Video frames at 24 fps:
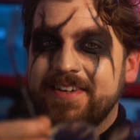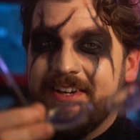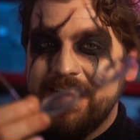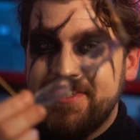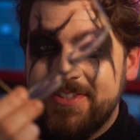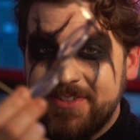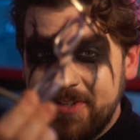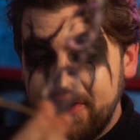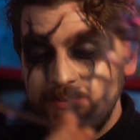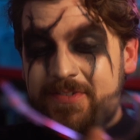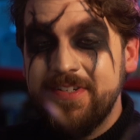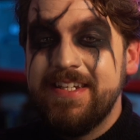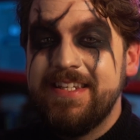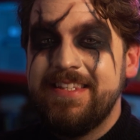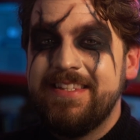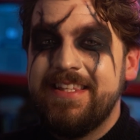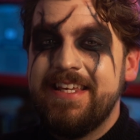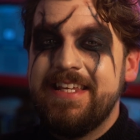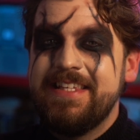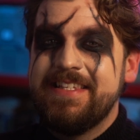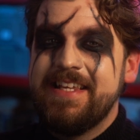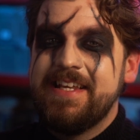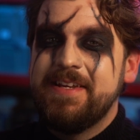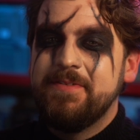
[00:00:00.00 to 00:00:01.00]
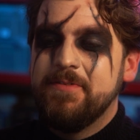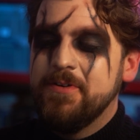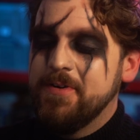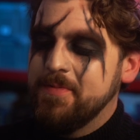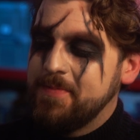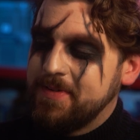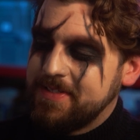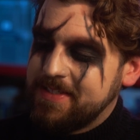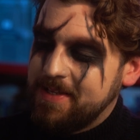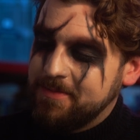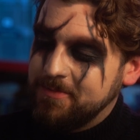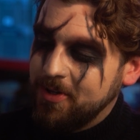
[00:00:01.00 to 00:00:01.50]
I don't need these anymore
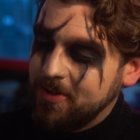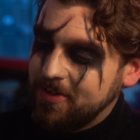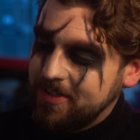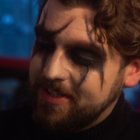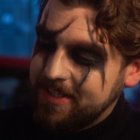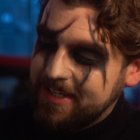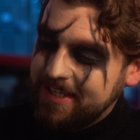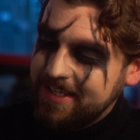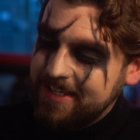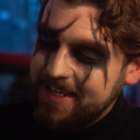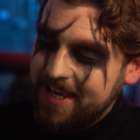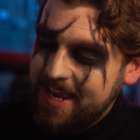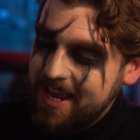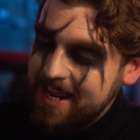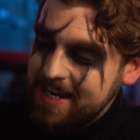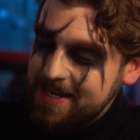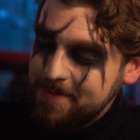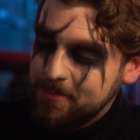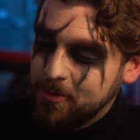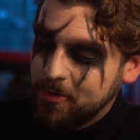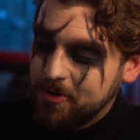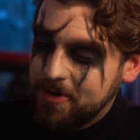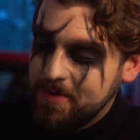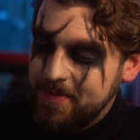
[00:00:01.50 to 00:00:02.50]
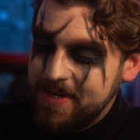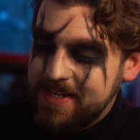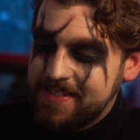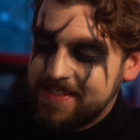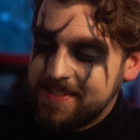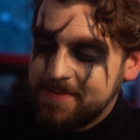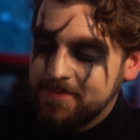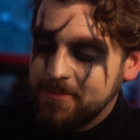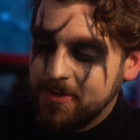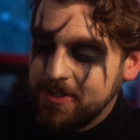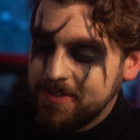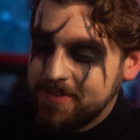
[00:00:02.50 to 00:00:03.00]
because I'm not looking at any more
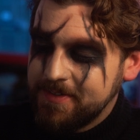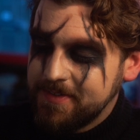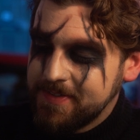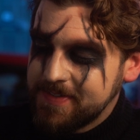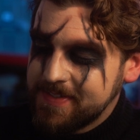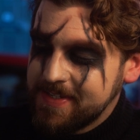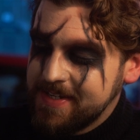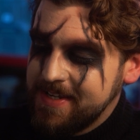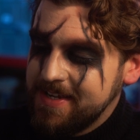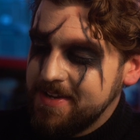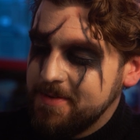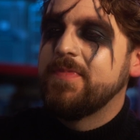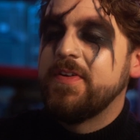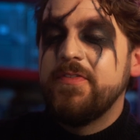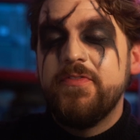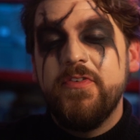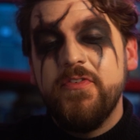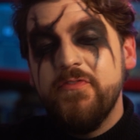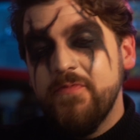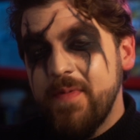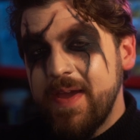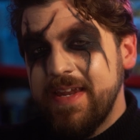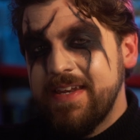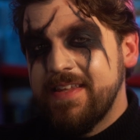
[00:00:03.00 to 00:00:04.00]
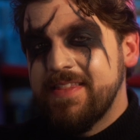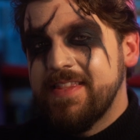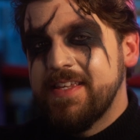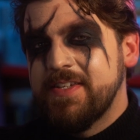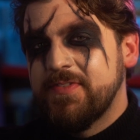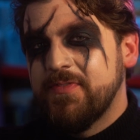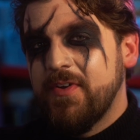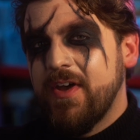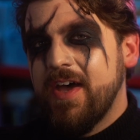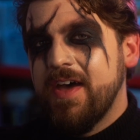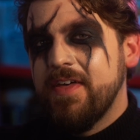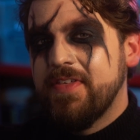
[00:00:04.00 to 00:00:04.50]
amazing models, but if you've made it
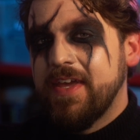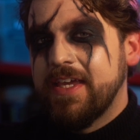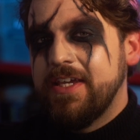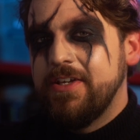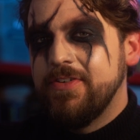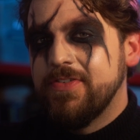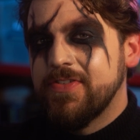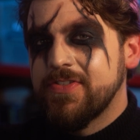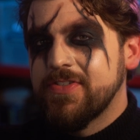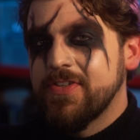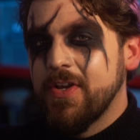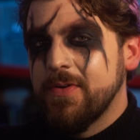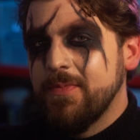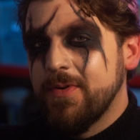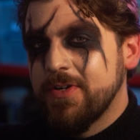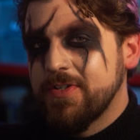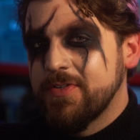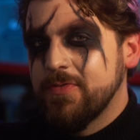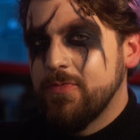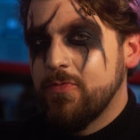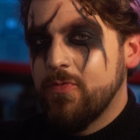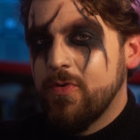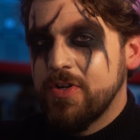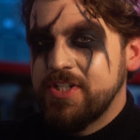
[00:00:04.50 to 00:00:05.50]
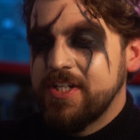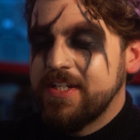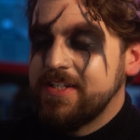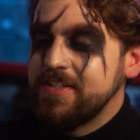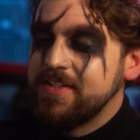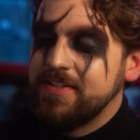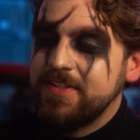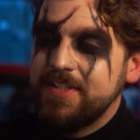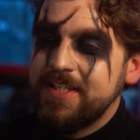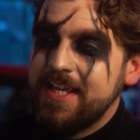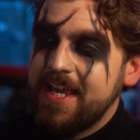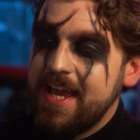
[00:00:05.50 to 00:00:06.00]
this far, thank you so much for watching
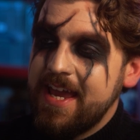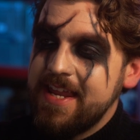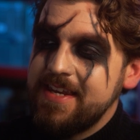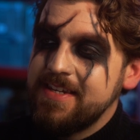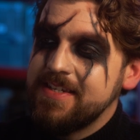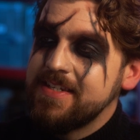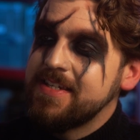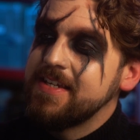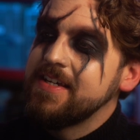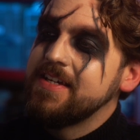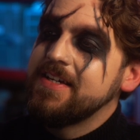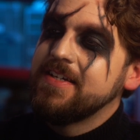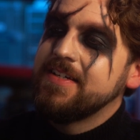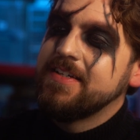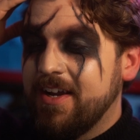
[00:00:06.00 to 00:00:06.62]
till the end.